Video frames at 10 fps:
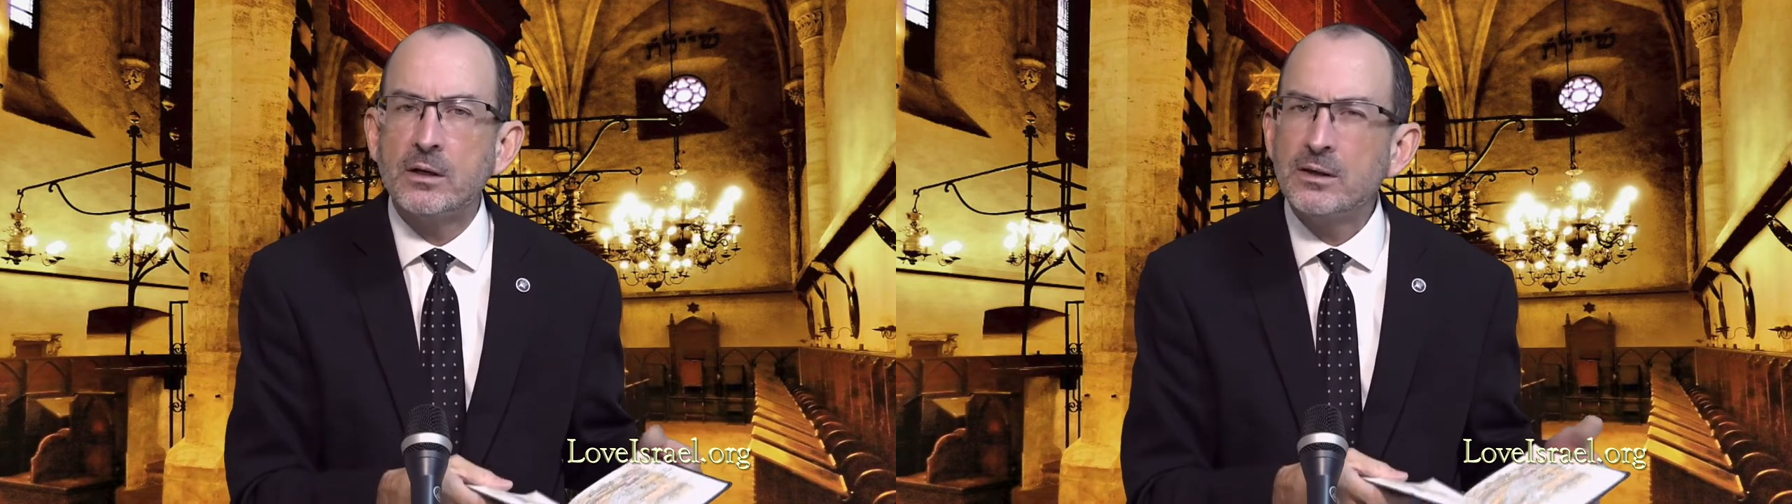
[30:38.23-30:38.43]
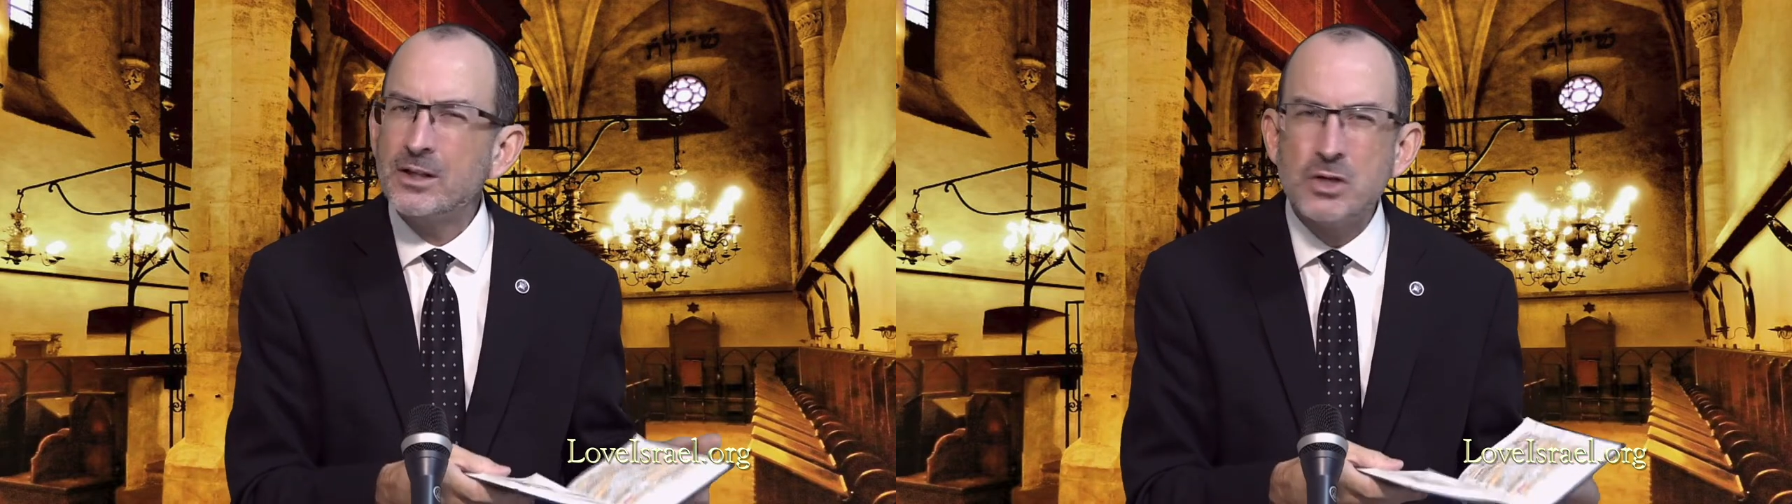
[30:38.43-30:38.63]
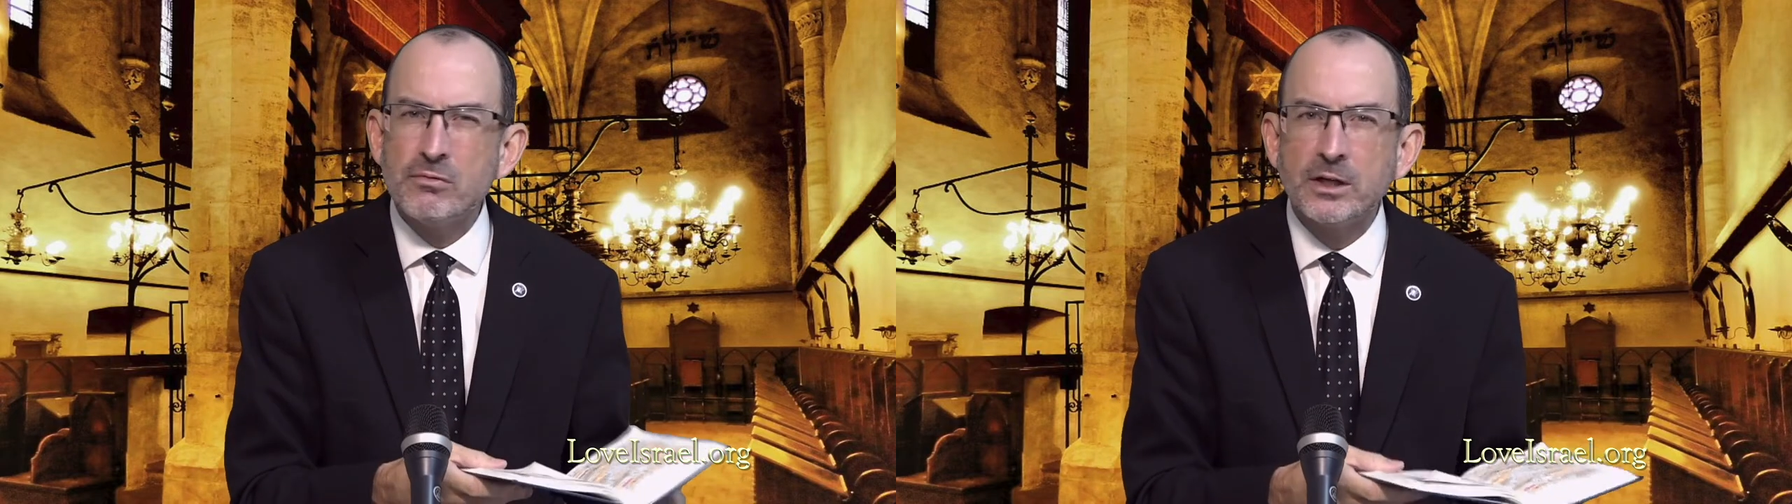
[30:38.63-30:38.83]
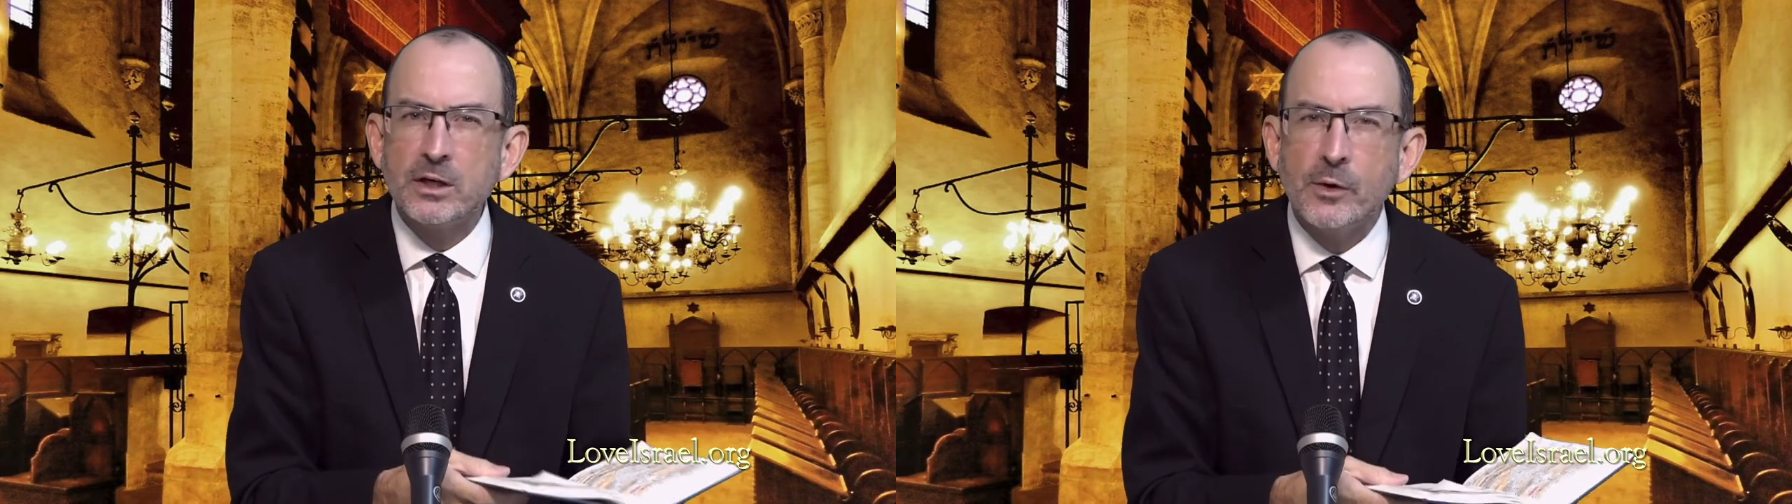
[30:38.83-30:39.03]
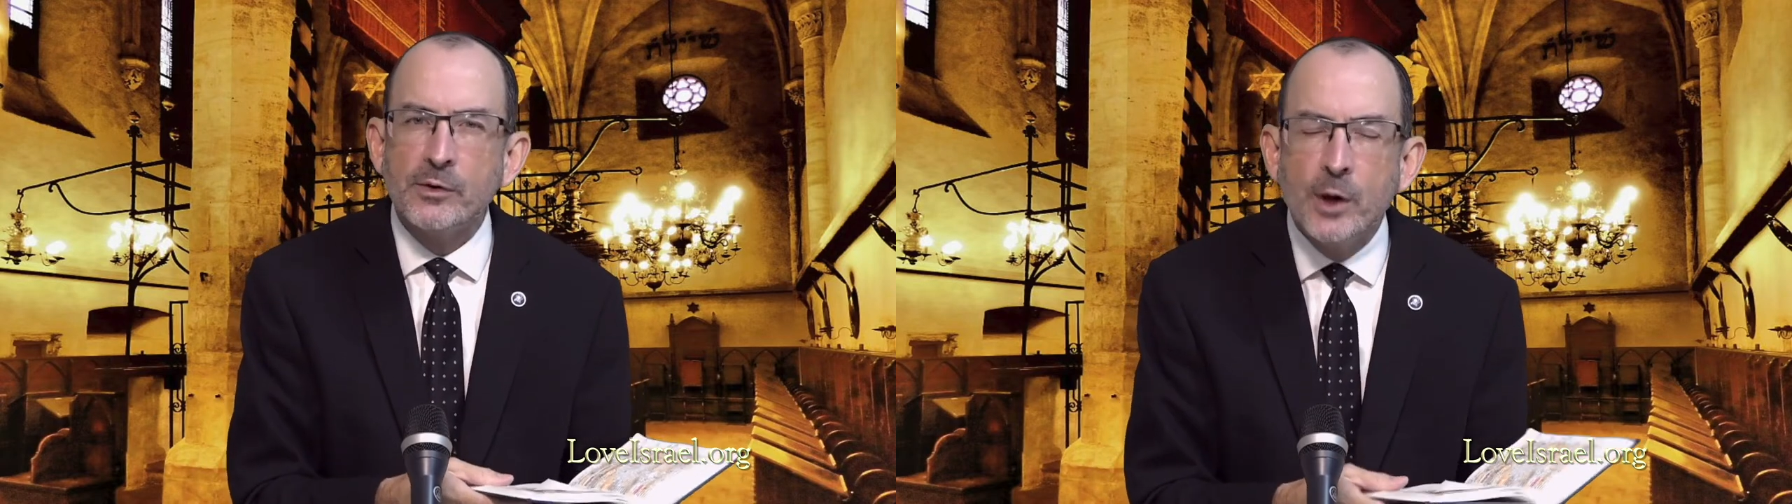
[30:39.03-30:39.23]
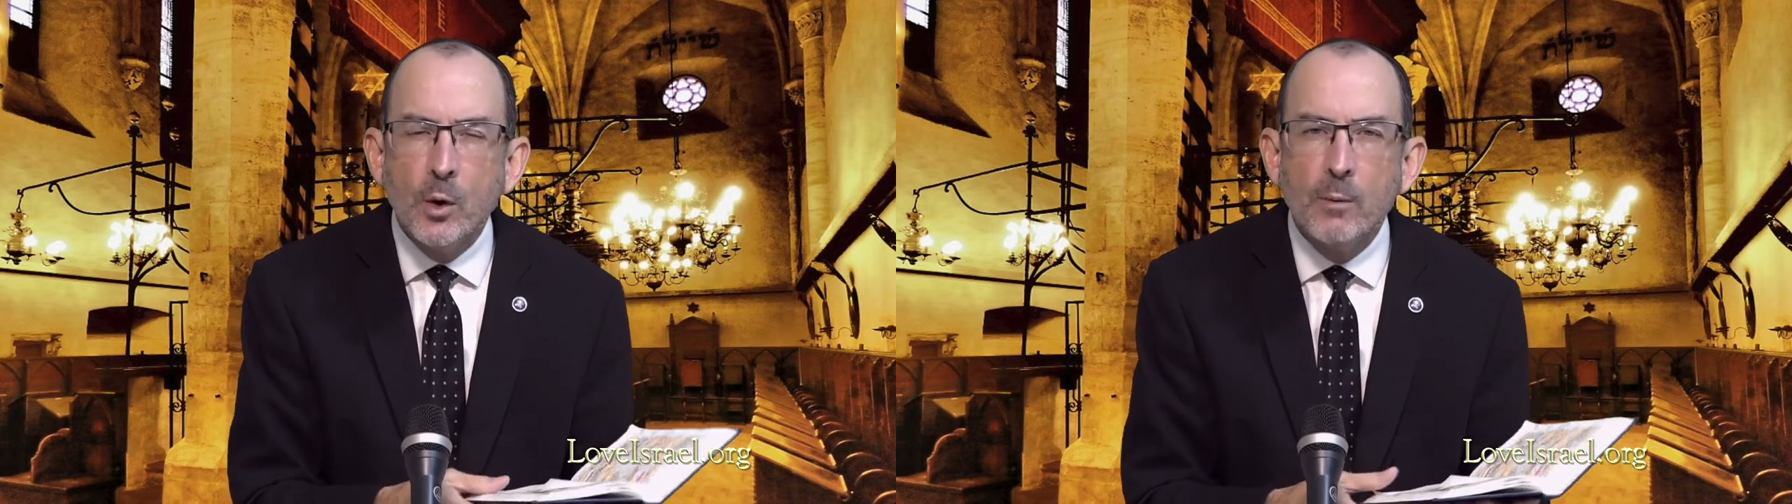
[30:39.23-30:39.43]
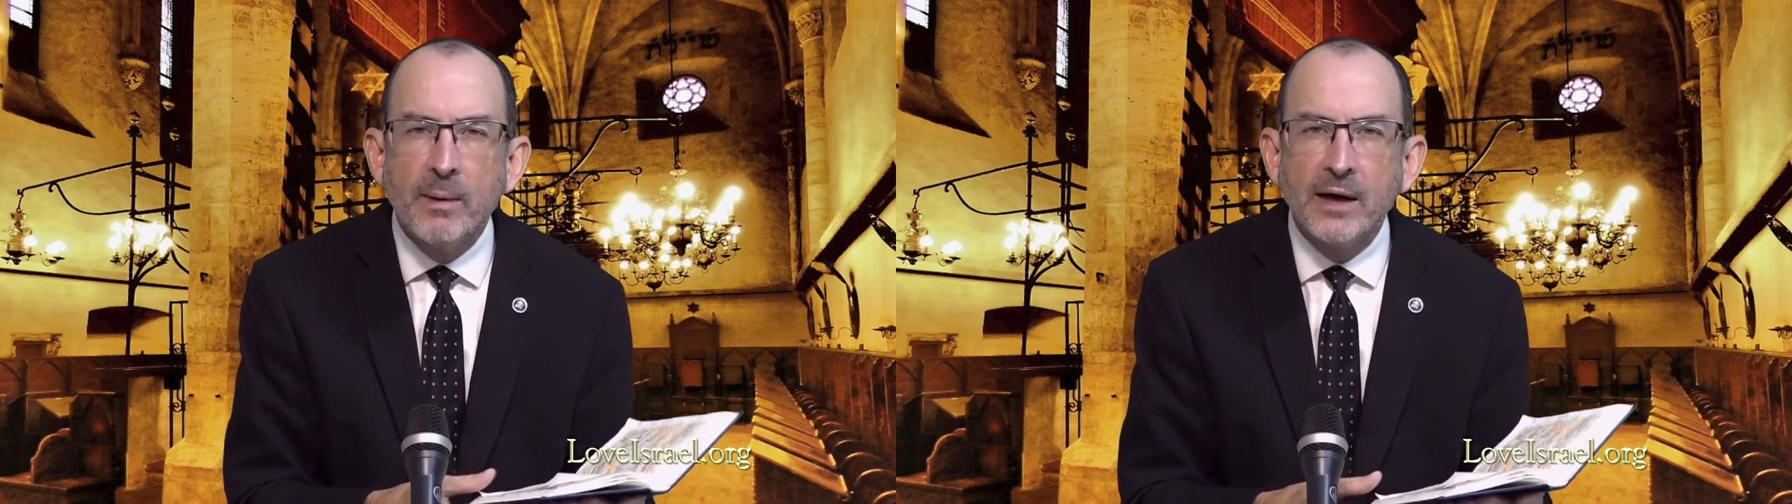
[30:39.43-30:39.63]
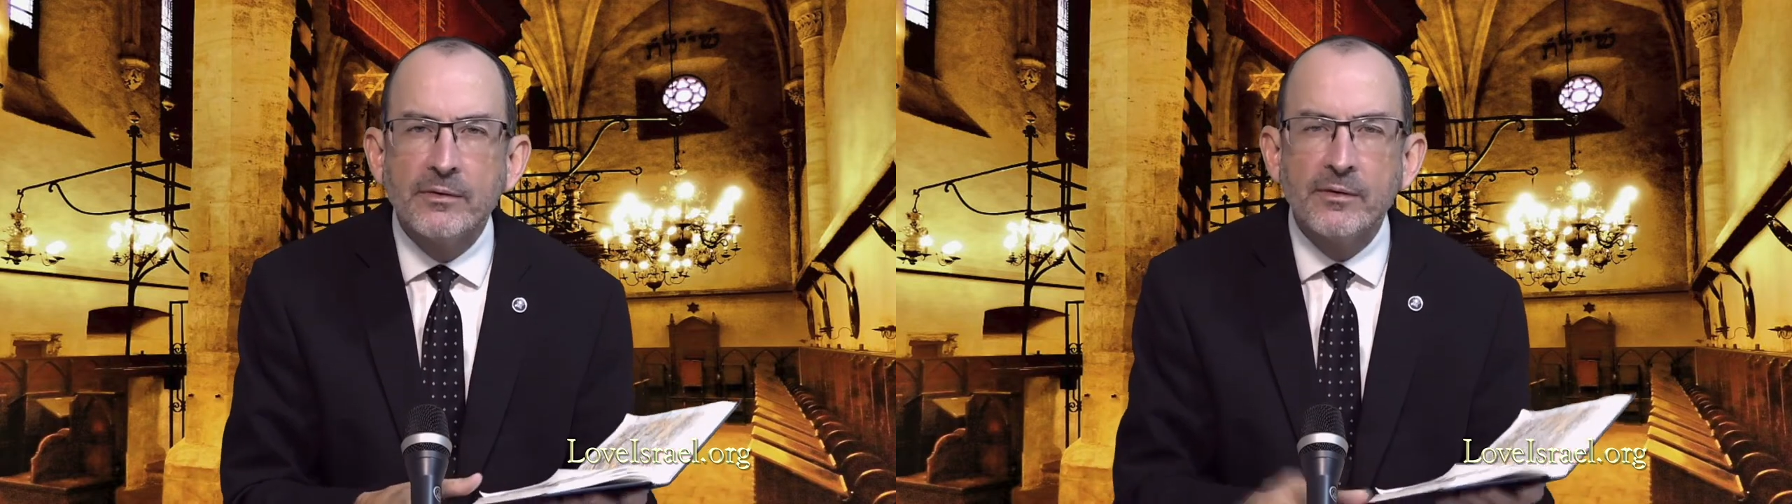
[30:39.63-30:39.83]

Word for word: that you really don't know about.